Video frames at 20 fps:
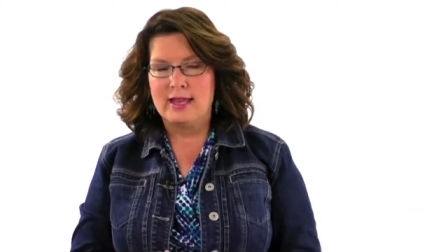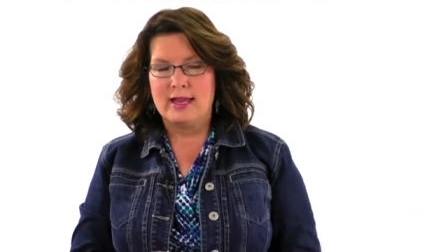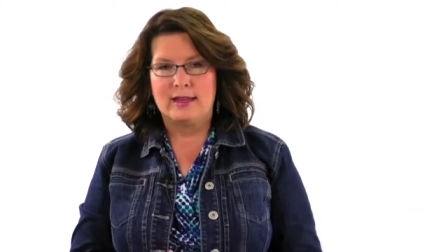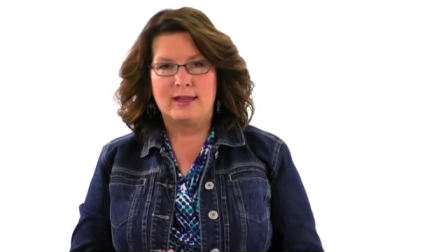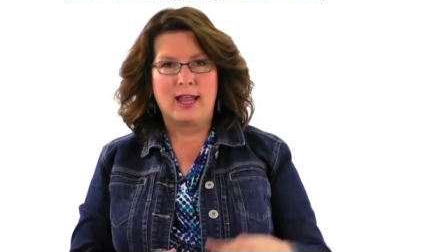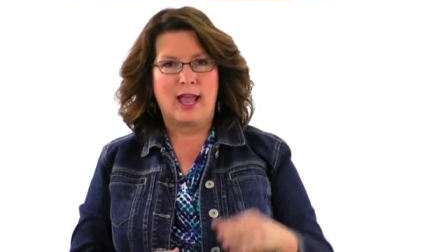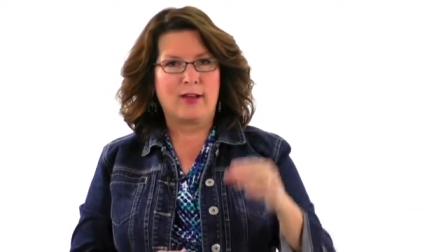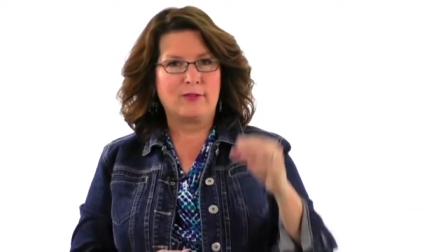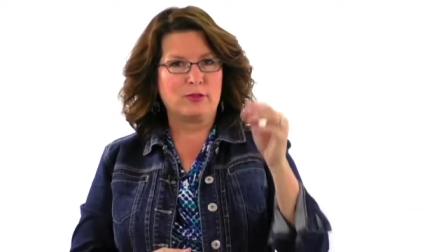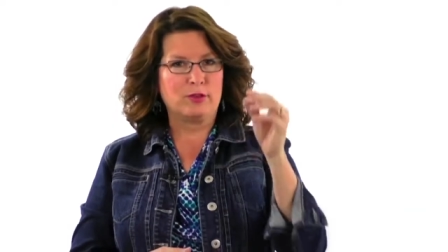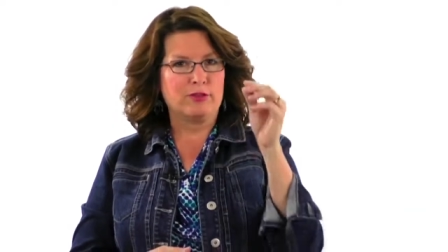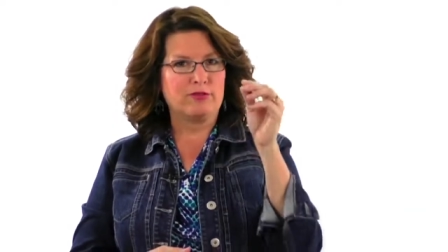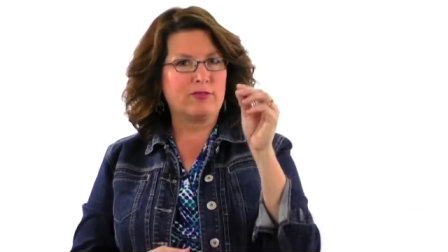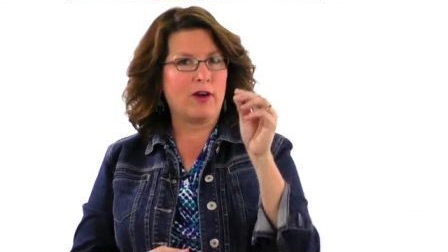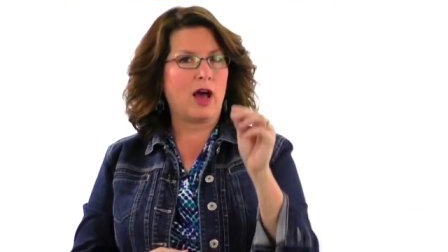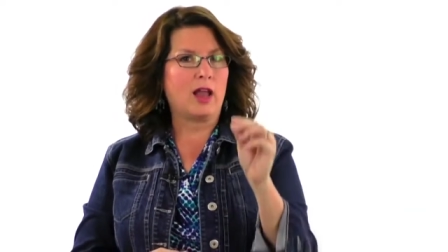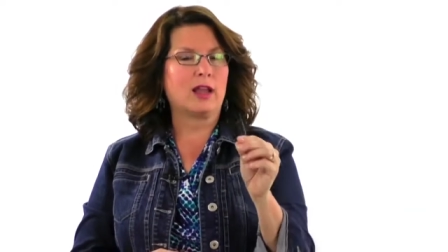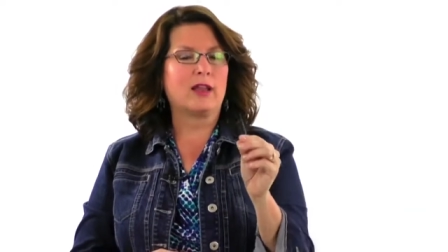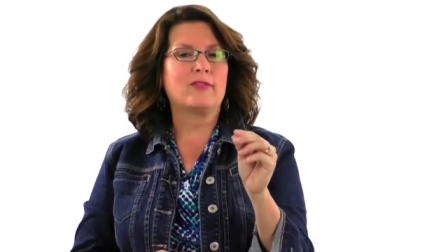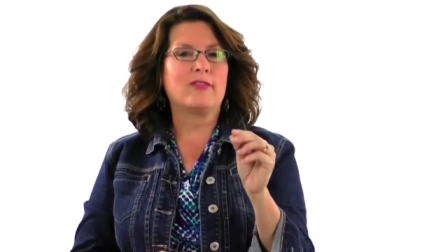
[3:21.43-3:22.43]
Now, if you
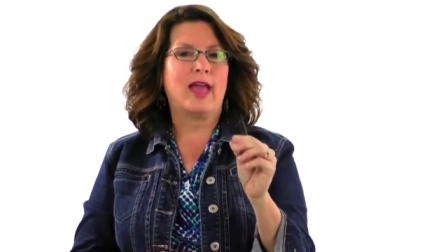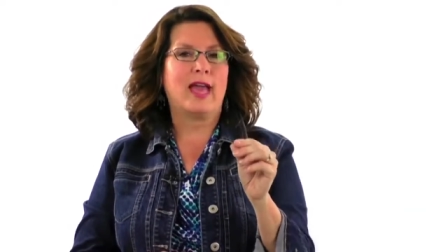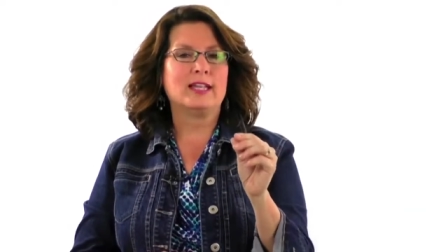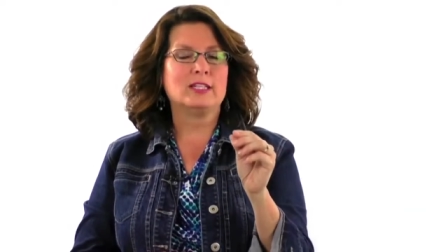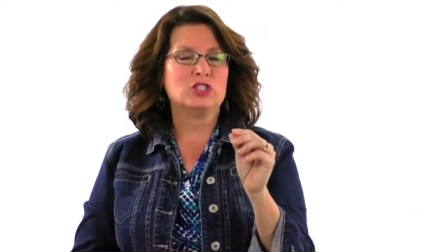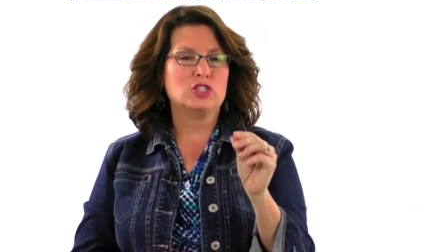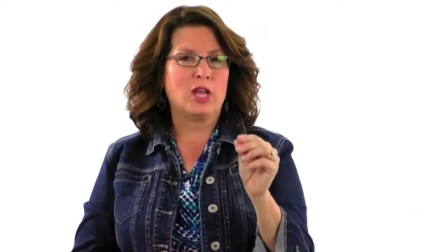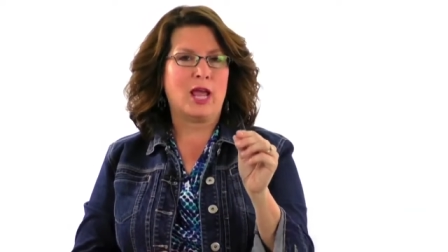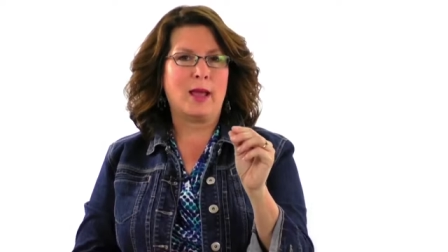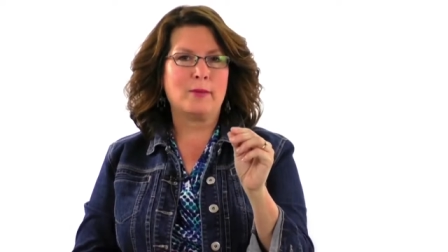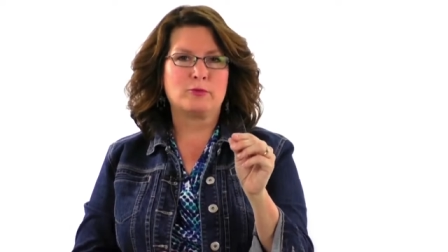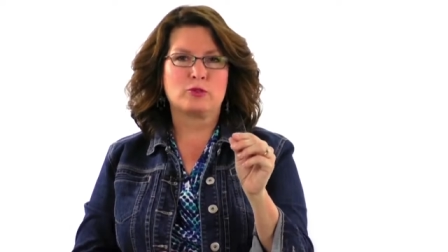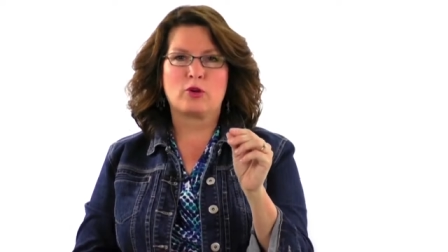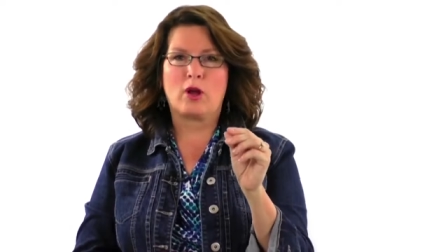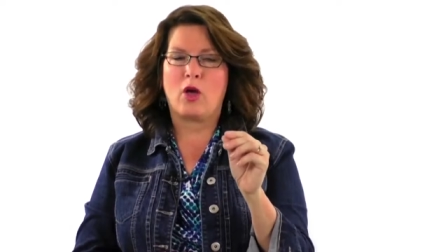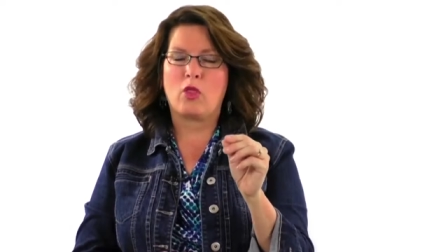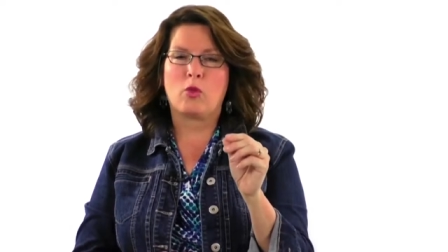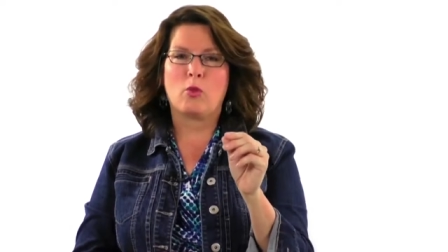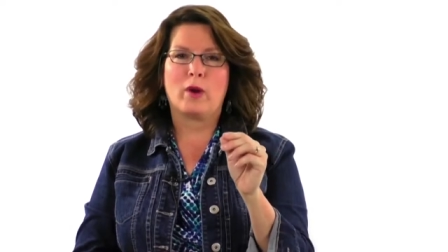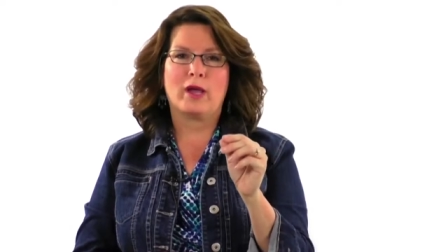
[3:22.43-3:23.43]
follow that chapter
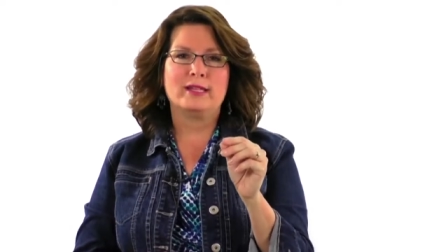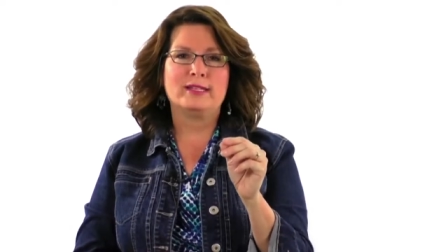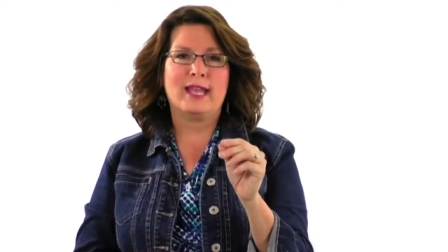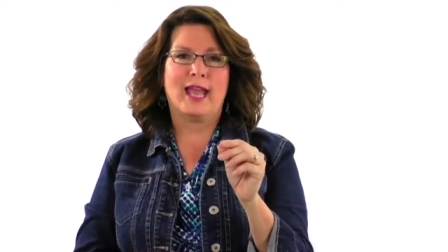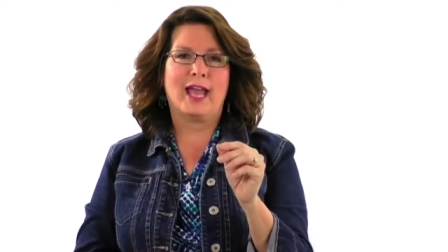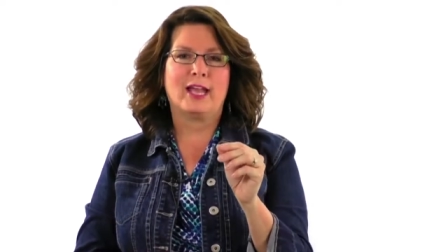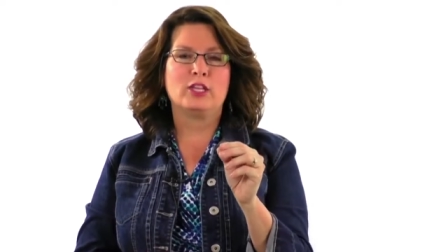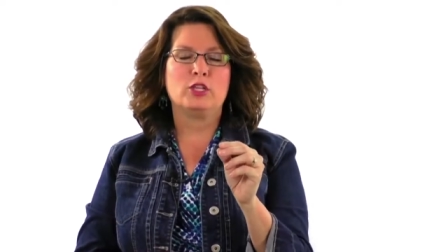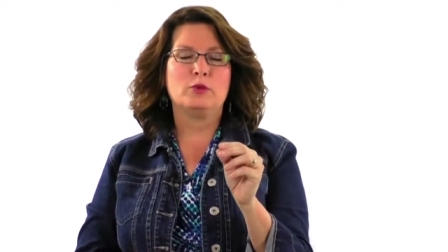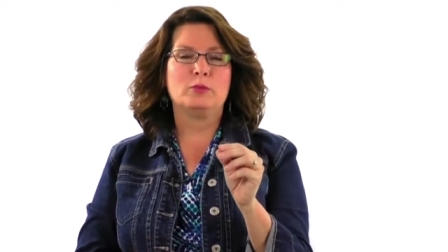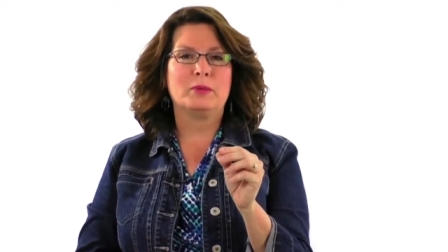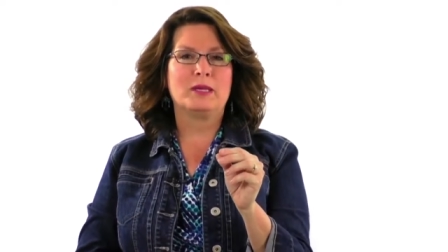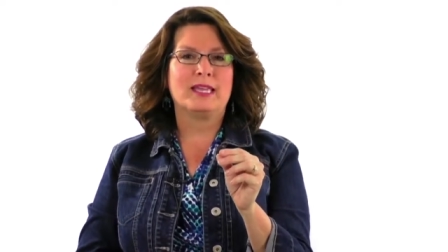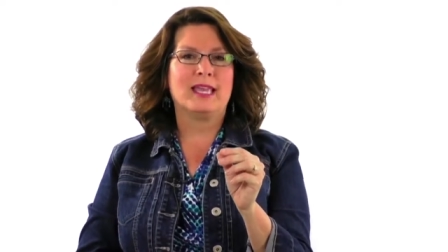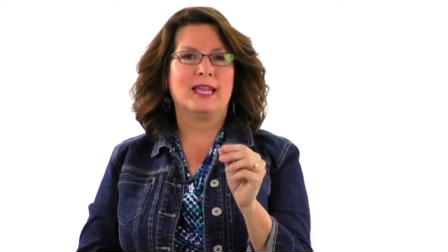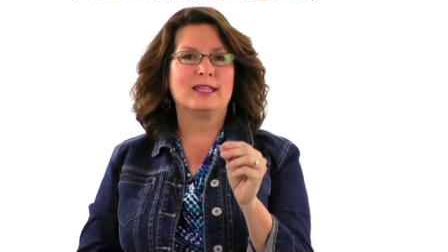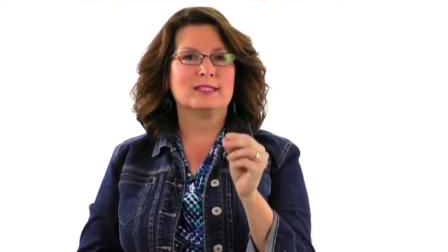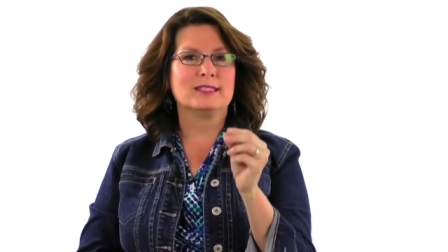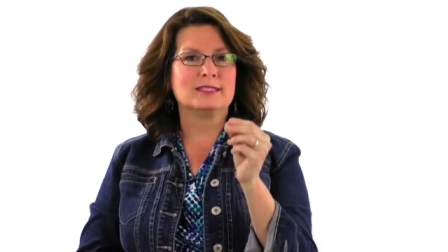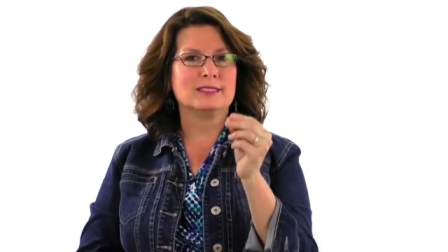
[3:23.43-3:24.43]
all the way down, you
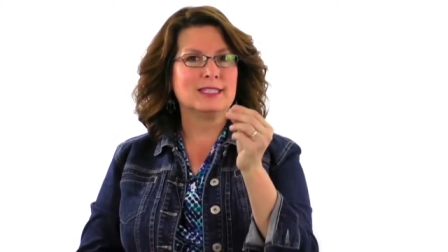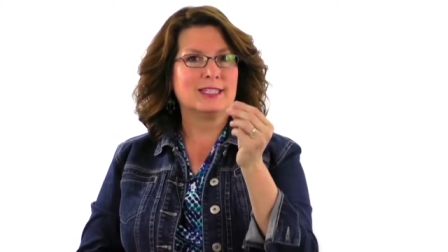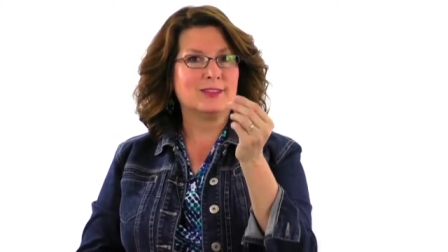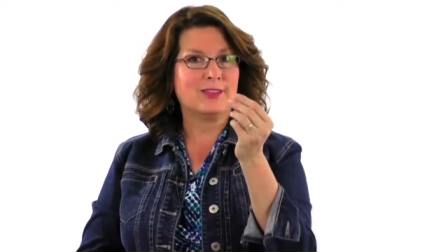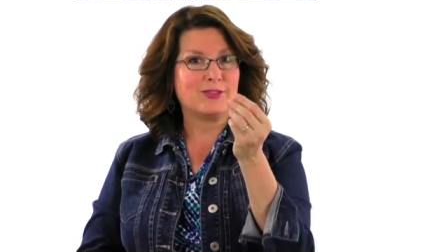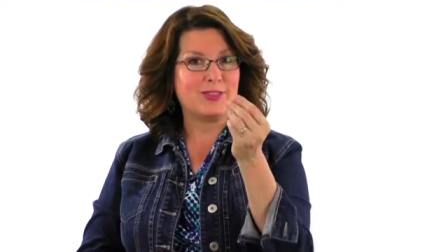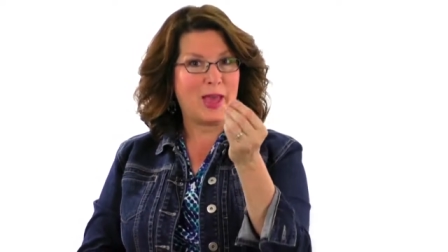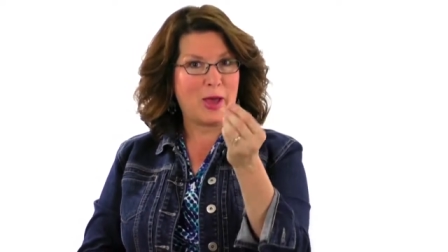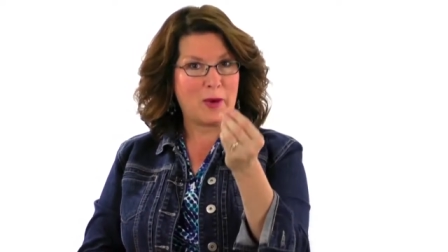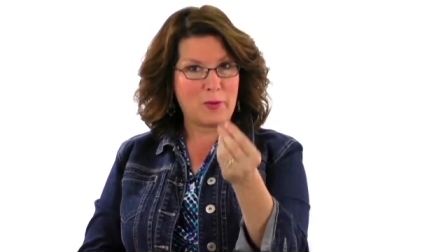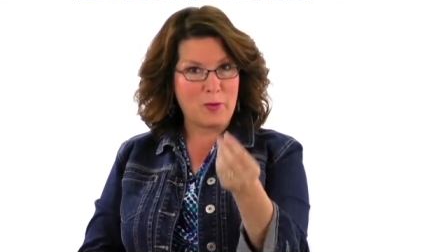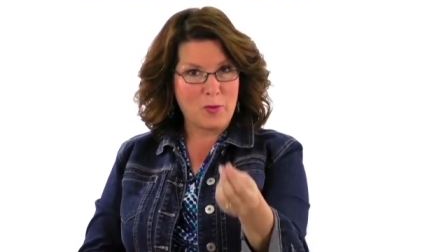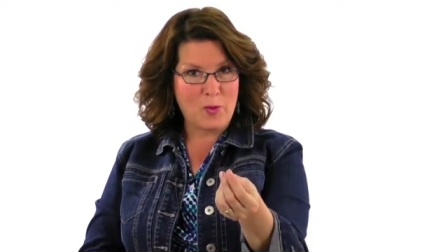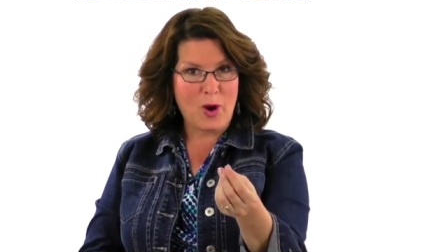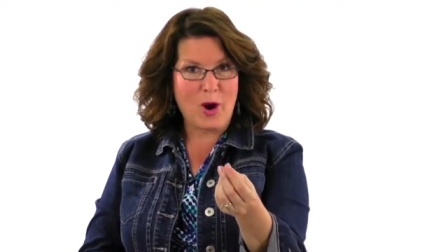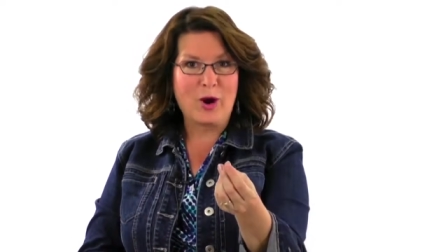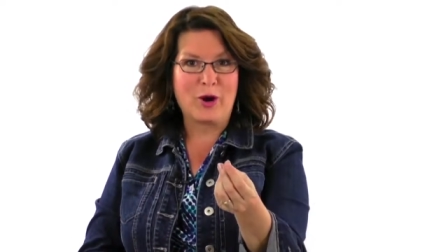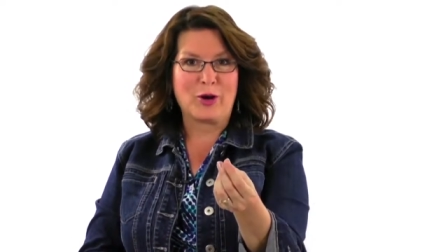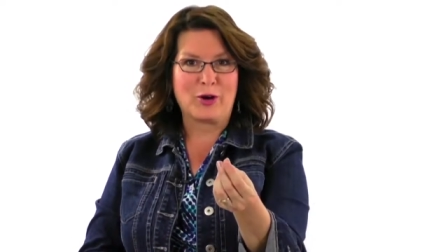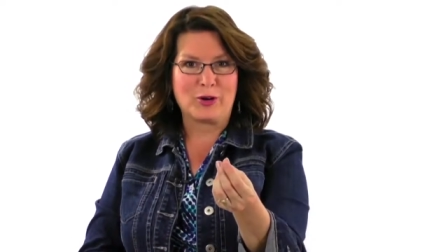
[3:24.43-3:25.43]
begin to see that that
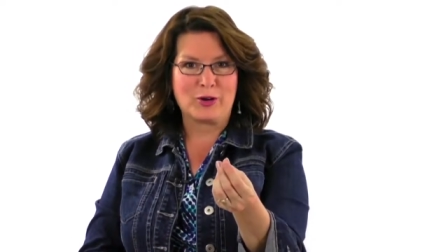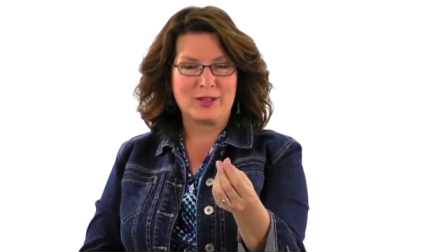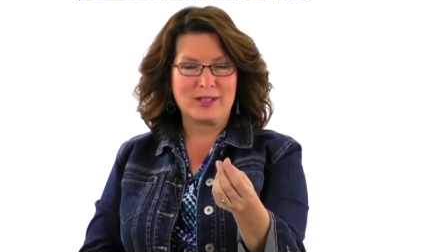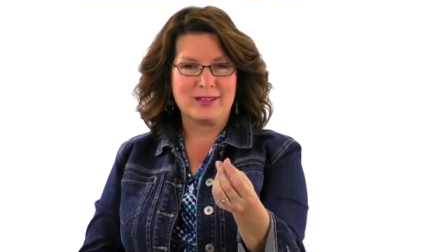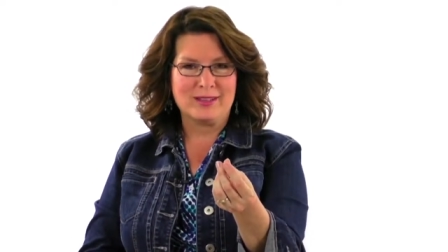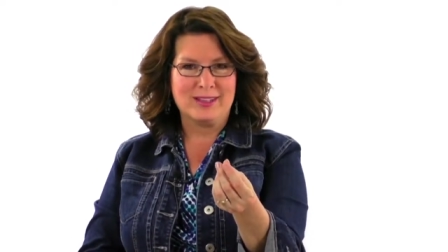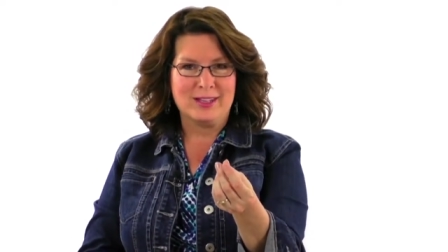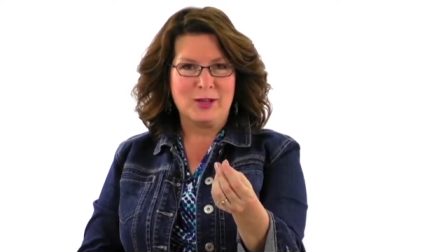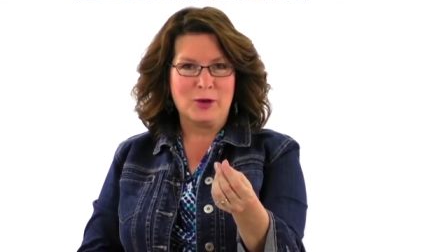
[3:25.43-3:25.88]
Word